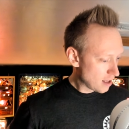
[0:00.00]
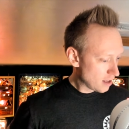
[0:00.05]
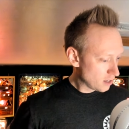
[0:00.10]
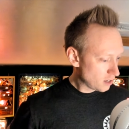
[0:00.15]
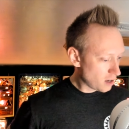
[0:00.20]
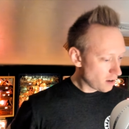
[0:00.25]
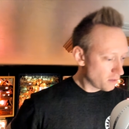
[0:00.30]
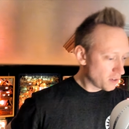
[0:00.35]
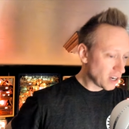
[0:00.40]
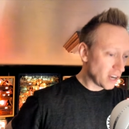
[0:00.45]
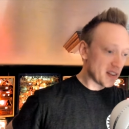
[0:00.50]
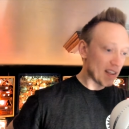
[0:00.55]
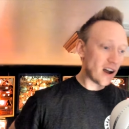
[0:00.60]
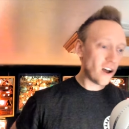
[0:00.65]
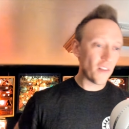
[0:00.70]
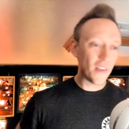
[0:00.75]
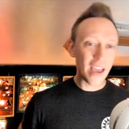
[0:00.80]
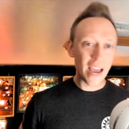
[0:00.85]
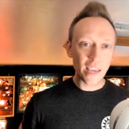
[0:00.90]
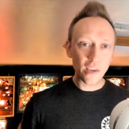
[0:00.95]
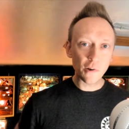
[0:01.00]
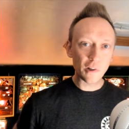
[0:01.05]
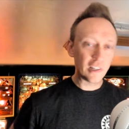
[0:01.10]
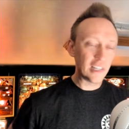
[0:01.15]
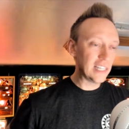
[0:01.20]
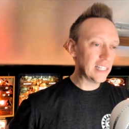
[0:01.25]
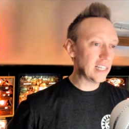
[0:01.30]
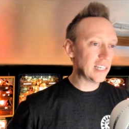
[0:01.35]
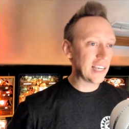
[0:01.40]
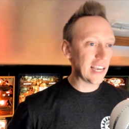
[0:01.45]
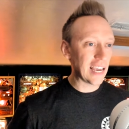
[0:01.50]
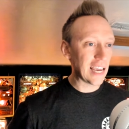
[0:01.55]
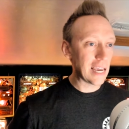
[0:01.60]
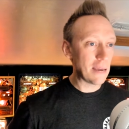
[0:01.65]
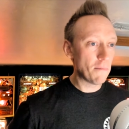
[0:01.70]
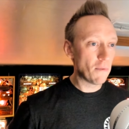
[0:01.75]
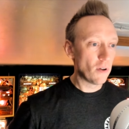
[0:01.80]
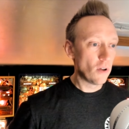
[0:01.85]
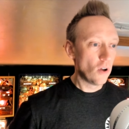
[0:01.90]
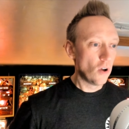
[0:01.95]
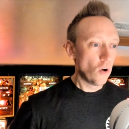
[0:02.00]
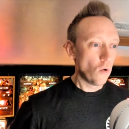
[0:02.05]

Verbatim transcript: So you've done all that. You've cleaned the game.